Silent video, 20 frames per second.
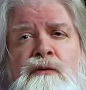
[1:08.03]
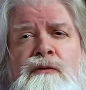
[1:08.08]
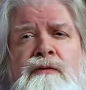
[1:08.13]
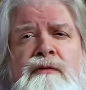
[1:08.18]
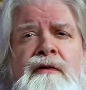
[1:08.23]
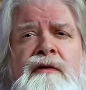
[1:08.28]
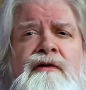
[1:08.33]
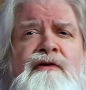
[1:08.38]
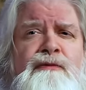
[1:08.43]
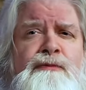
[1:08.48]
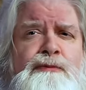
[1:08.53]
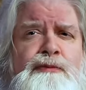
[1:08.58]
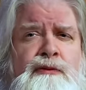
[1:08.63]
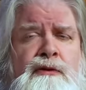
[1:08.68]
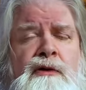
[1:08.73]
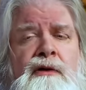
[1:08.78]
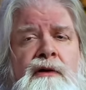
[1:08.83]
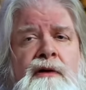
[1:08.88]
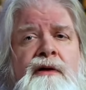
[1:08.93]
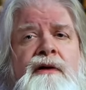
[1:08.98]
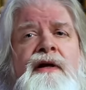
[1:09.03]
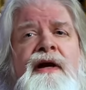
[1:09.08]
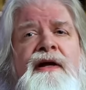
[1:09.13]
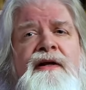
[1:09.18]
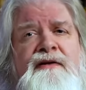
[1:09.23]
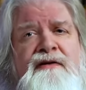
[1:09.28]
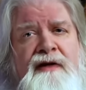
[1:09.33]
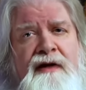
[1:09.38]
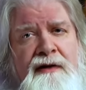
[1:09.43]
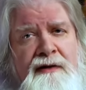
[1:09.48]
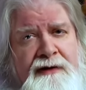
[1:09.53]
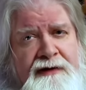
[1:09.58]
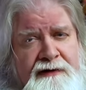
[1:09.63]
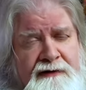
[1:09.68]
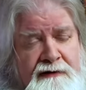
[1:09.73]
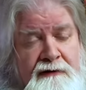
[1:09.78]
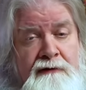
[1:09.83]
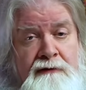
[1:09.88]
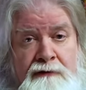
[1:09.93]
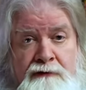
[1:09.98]
things brawn and daily
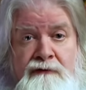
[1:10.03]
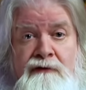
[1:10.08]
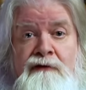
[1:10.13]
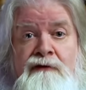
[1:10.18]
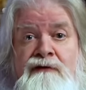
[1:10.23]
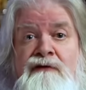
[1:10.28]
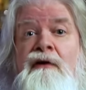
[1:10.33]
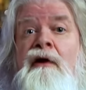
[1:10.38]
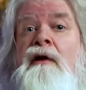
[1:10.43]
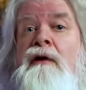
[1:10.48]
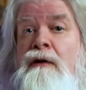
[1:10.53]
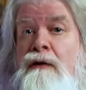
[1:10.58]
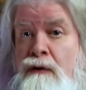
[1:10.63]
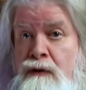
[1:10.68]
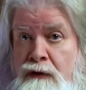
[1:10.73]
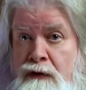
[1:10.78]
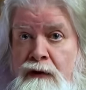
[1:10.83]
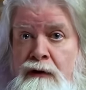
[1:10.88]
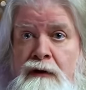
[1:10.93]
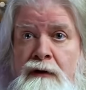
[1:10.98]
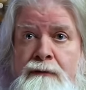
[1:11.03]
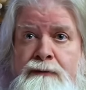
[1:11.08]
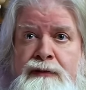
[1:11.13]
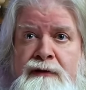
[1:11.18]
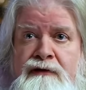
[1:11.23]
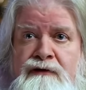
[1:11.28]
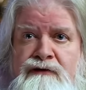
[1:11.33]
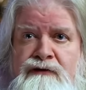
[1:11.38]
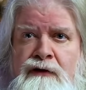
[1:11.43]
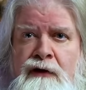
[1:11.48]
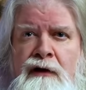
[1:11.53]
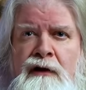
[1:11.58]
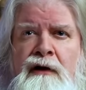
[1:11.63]
diligence could accomplish.